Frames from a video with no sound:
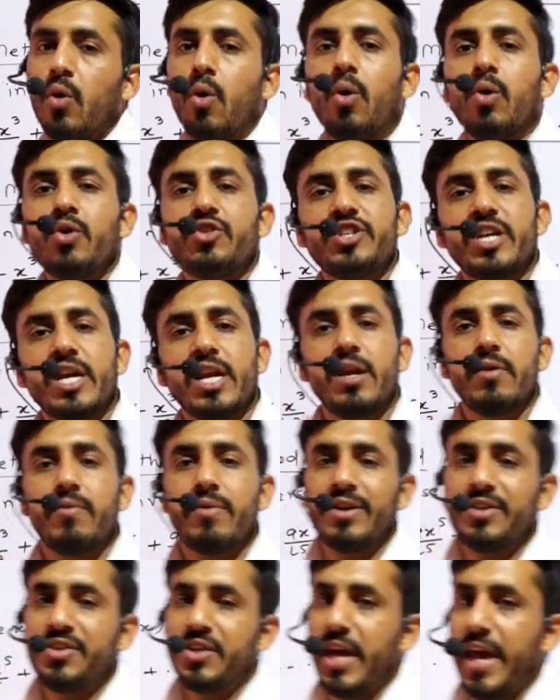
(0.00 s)
cos
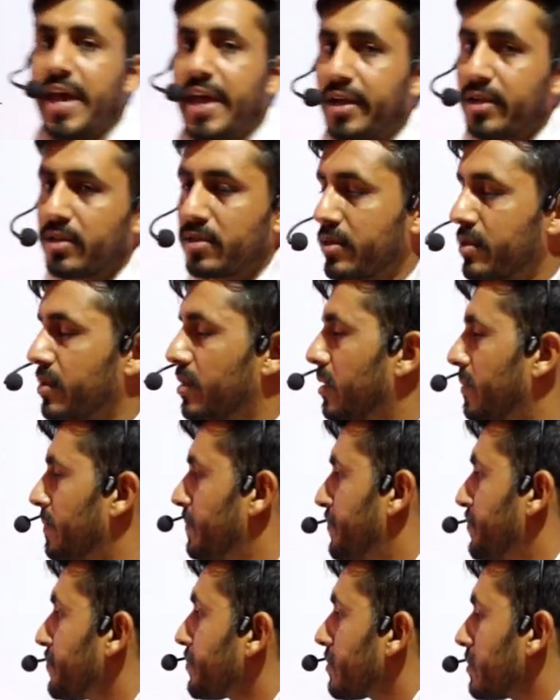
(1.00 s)
inverse x.
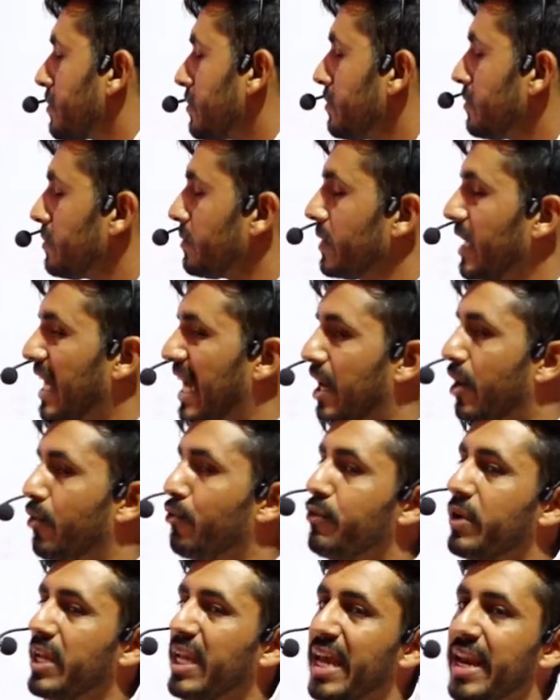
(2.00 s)

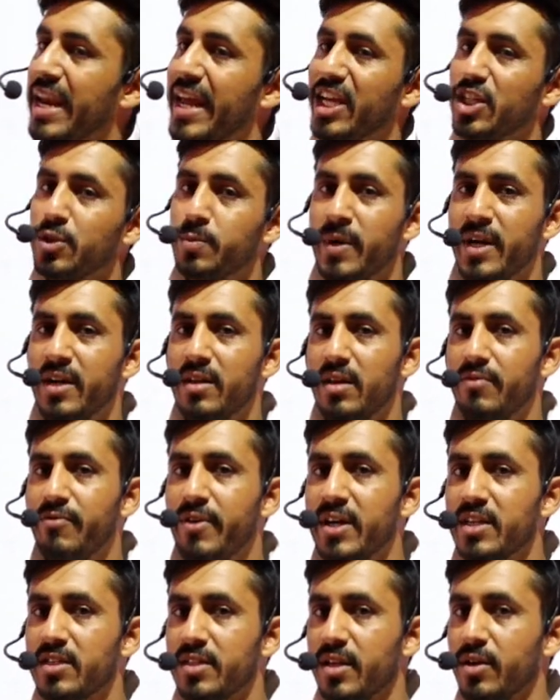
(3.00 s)
How we can expand the
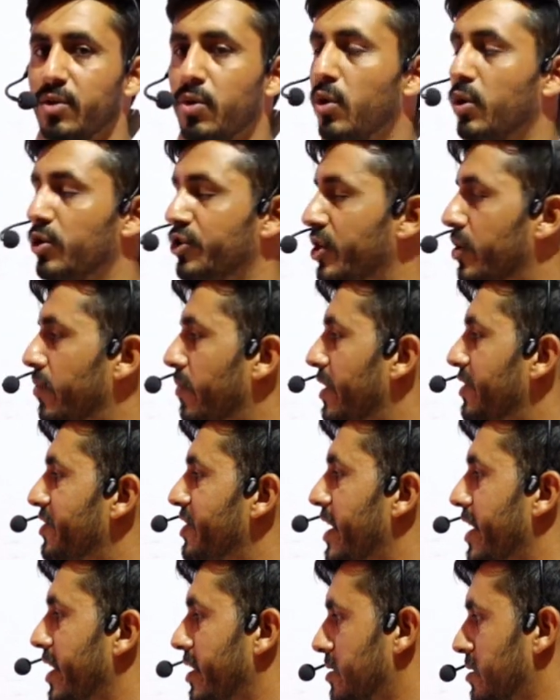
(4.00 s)
function cos inverse
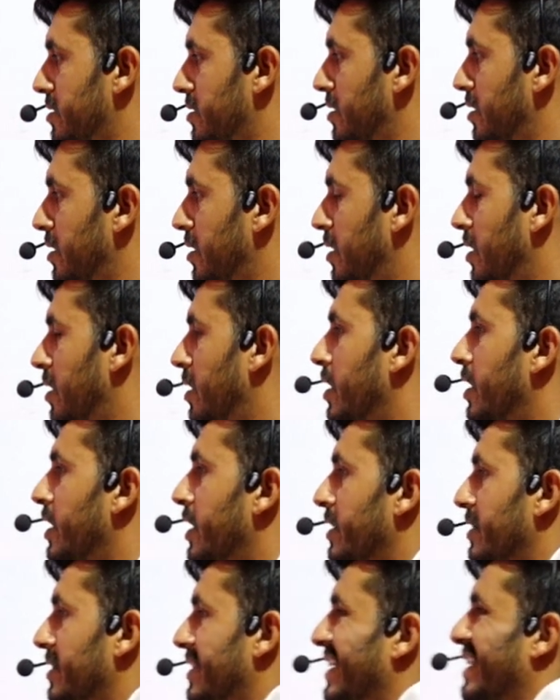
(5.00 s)
x?
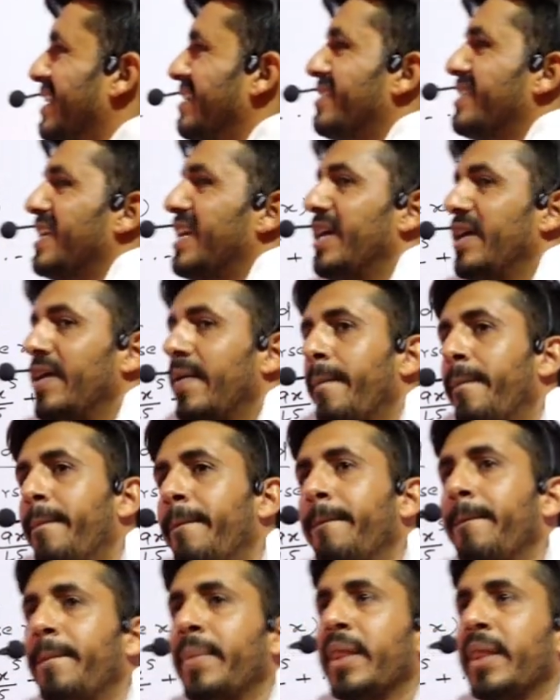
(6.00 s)
There is a